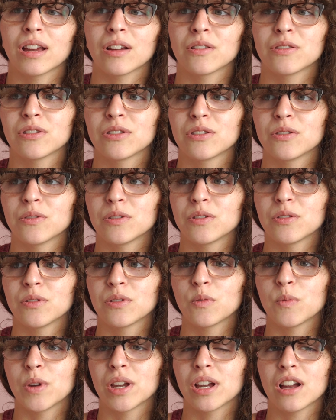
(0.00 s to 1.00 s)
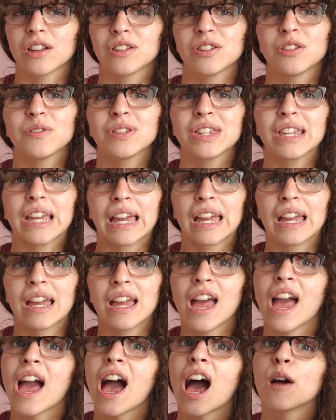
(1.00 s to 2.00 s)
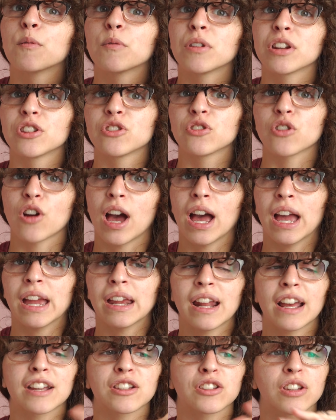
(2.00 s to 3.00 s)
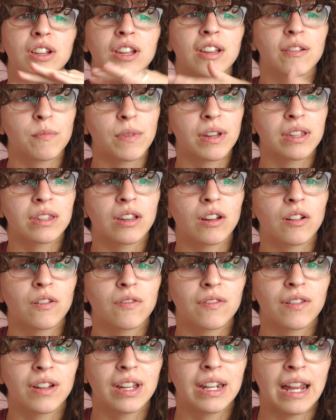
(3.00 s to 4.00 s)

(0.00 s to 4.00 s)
I'll just do it during the week. On Tuesday, I'm gonna try and actually give myself